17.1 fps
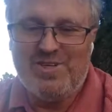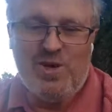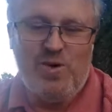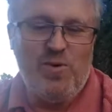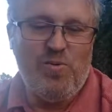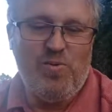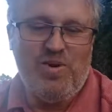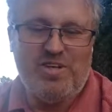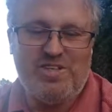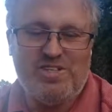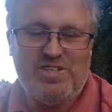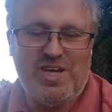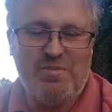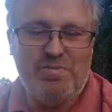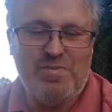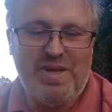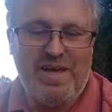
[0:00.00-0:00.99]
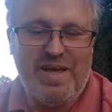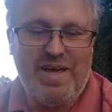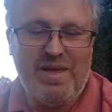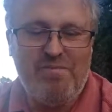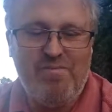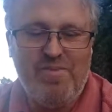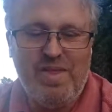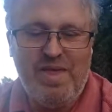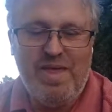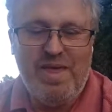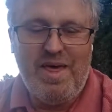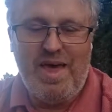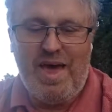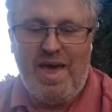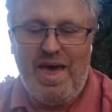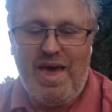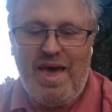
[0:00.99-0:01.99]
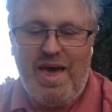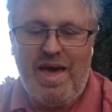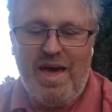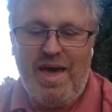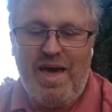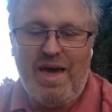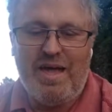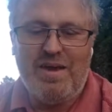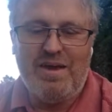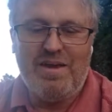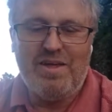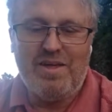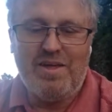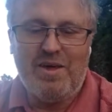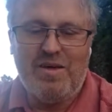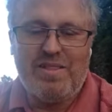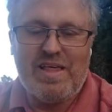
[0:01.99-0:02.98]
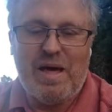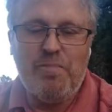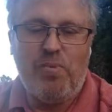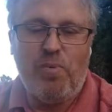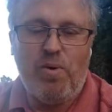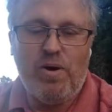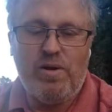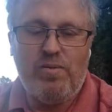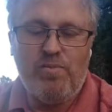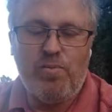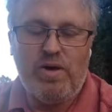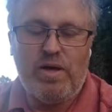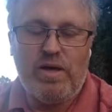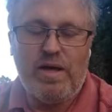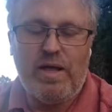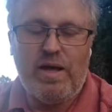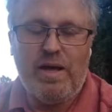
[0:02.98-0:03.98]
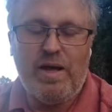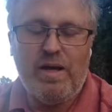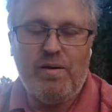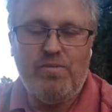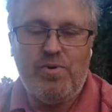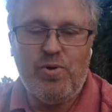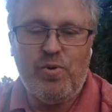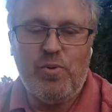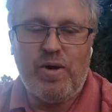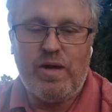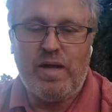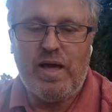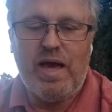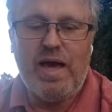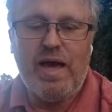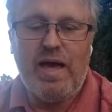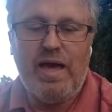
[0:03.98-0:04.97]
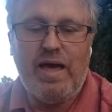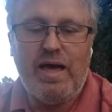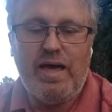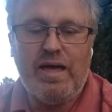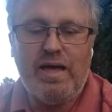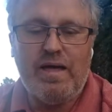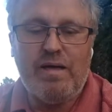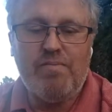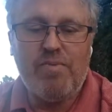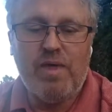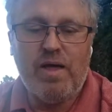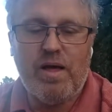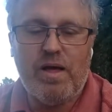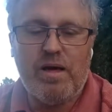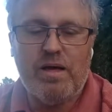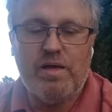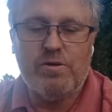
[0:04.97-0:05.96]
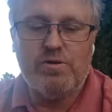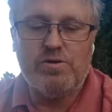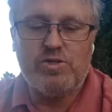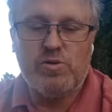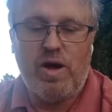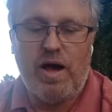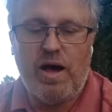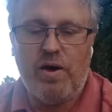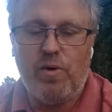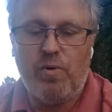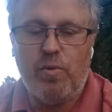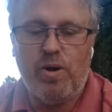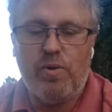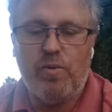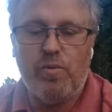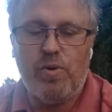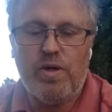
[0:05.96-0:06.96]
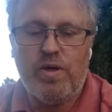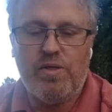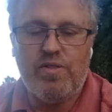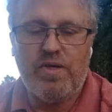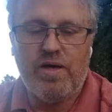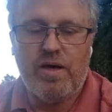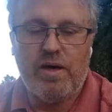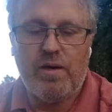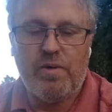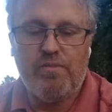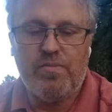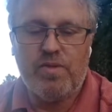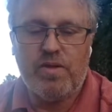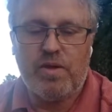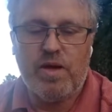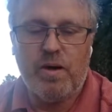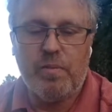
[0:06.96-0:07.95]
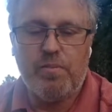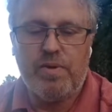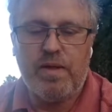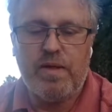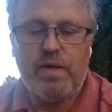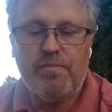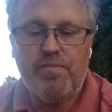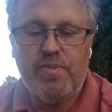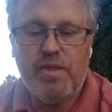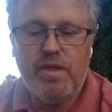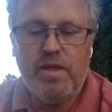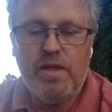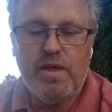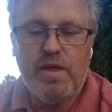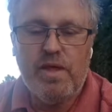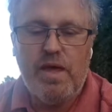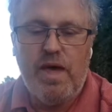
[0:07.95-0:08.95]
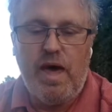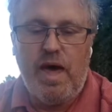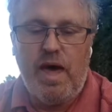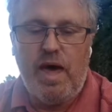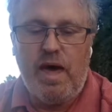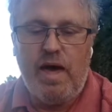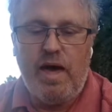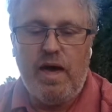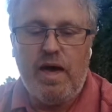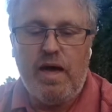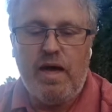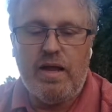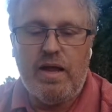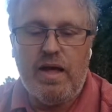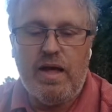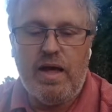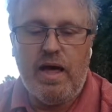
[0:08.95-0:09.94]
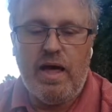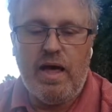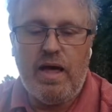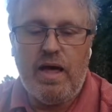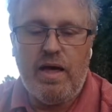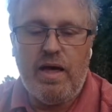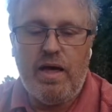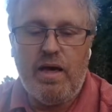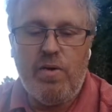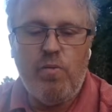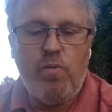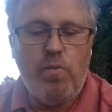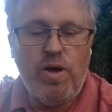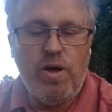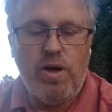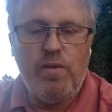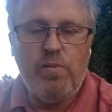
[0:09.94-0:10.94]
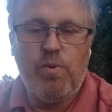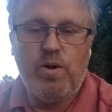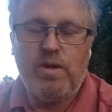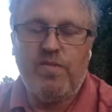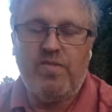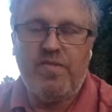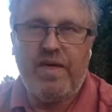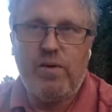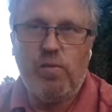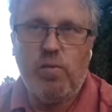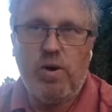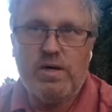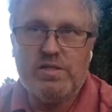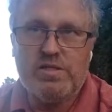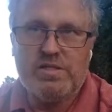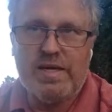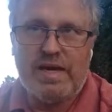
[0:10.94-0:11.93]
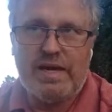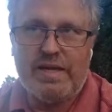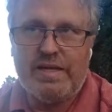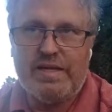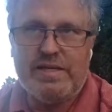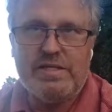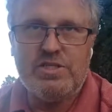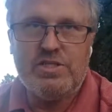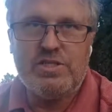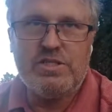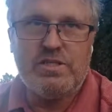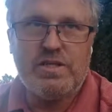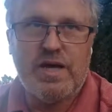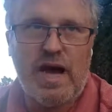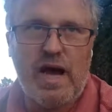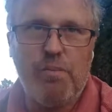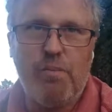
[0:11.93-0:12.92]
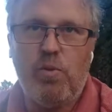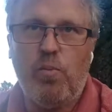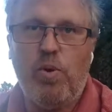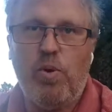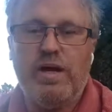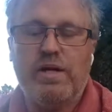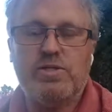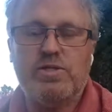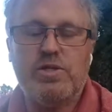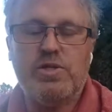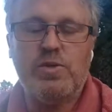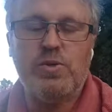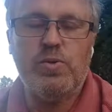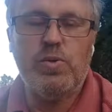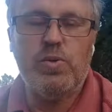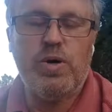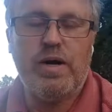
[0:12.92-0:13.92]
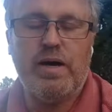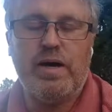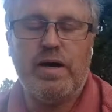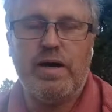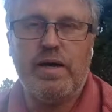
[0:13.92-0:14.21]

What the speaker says: So we jumped in, and at that point we ended up doing a little trial run with the company, and really what the thing was is that each time we went to